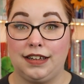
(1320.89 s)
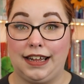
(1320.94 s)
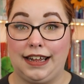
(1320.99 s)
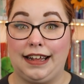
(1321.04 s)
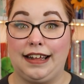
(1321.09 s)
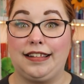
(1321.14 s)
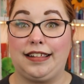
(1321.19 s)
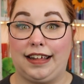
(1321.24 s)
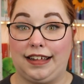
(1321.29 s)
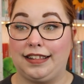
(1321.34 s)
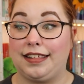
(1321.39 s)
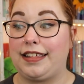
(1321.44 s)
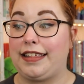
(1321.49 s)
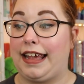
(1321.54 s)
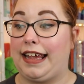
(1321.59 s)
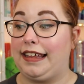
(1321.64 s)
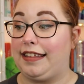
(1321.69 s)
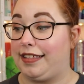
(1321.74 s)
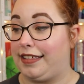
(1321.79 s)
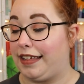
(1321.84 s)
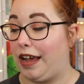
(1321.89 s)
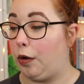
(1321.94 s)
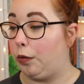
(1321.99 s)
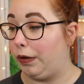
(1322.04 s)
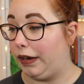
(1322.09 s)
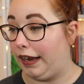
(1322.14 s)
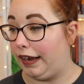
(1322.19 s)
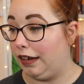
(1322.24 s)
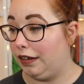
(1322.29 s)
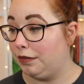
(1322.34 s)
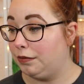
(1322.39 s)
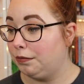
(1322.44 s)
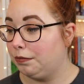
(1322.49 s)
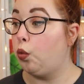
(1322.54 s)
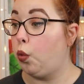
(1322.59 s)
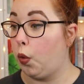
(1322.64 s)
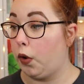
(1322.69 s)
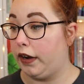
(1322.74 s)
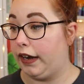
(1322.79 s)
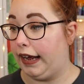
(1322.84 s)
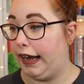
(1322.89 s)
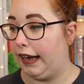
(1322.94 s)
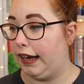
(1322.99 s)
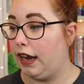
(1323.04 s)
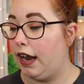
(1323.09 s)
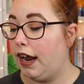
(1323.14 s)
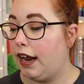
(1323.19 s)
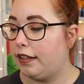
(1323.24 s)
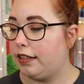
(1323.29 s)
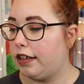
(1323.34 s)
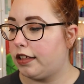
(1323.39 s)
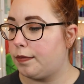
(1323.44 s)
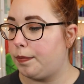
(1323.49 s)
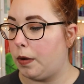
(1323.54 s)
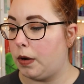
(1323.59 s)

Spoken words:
is insane sounding. Warning, this